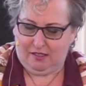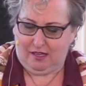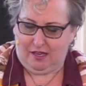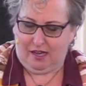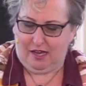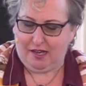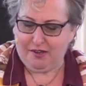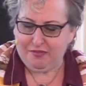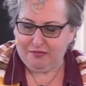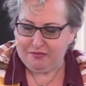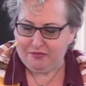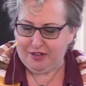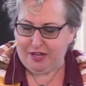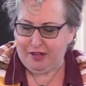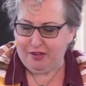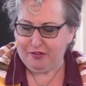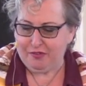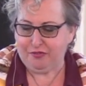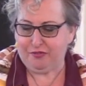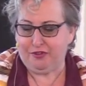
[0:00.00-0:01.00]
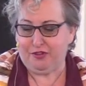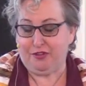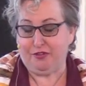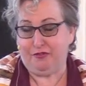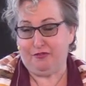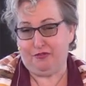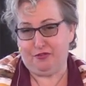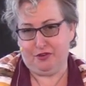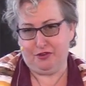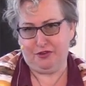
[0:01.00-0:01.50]
I felt for the
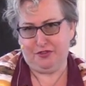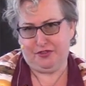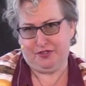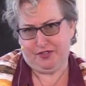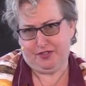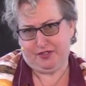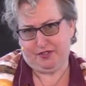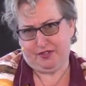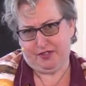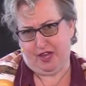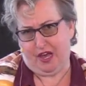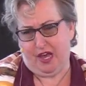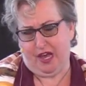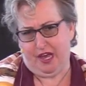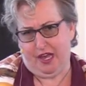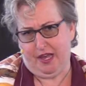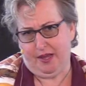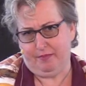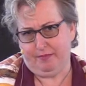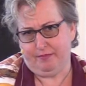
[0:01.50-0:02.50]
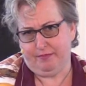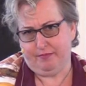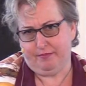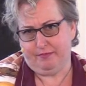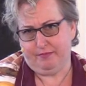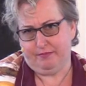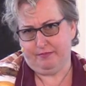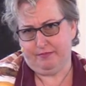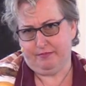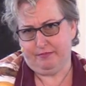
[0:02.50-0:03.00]
first time
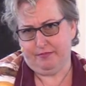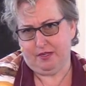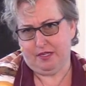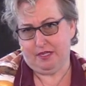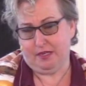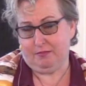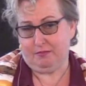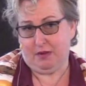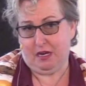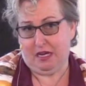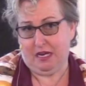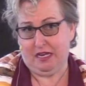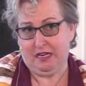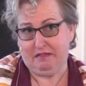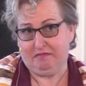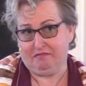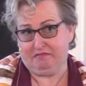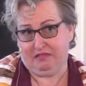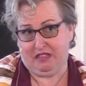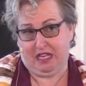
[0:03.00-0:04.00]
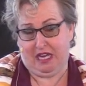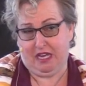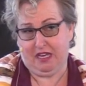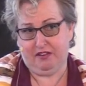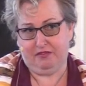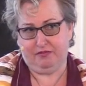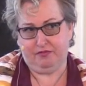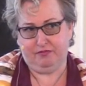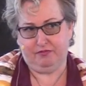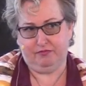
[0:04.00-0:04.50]
in my
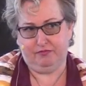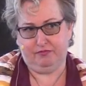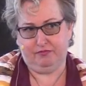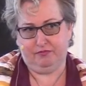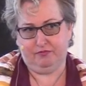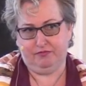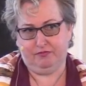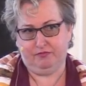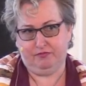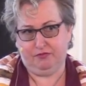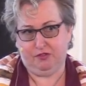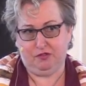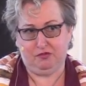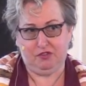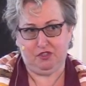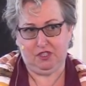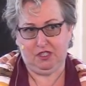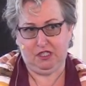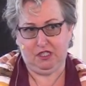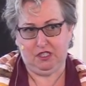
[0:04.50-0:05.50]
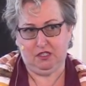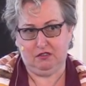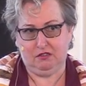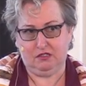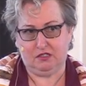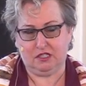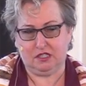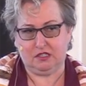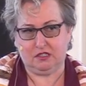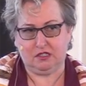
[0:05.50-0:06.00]
life, 15,
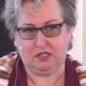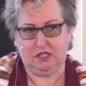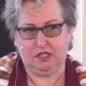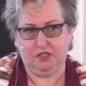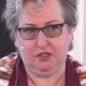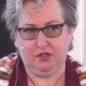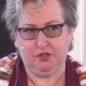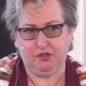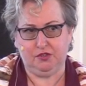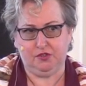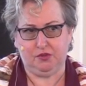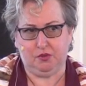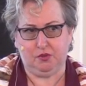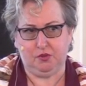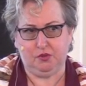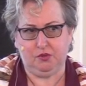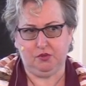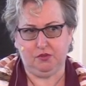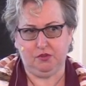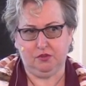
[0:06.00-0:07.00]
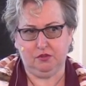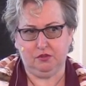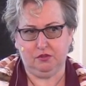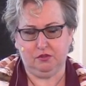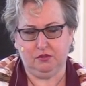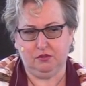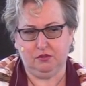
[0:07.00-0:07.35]
16 years old,